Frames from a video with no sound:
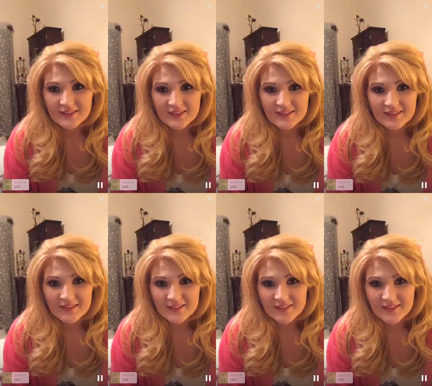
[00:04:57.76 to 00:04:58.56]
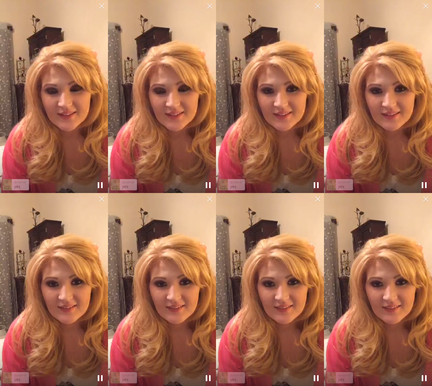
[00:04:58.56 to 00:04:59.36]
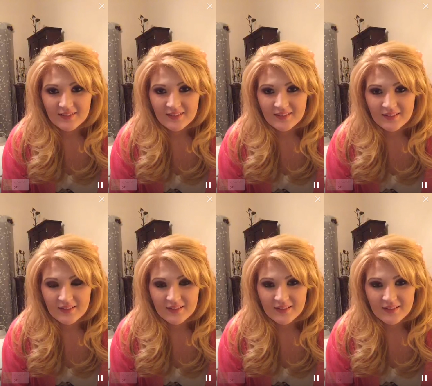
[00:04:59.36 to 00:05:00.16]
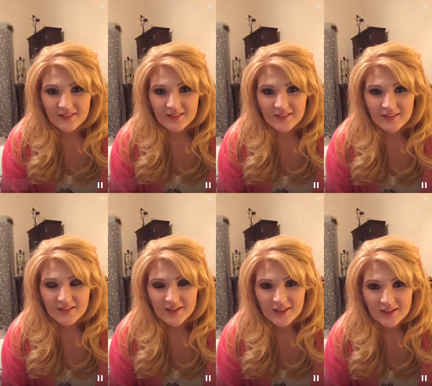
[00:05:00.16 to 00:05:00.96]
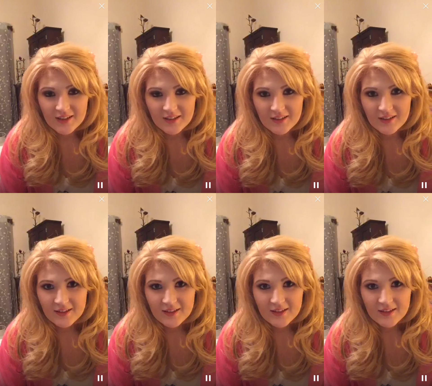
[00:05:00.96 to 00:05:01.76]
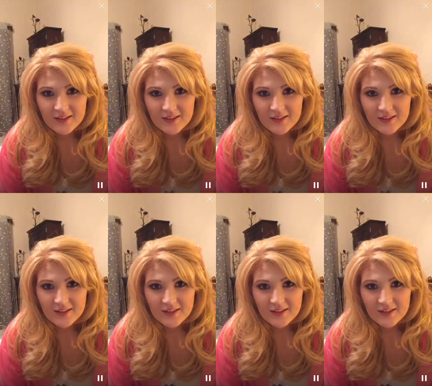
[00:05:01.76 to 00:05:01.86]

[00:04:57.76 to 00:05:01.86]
(silence)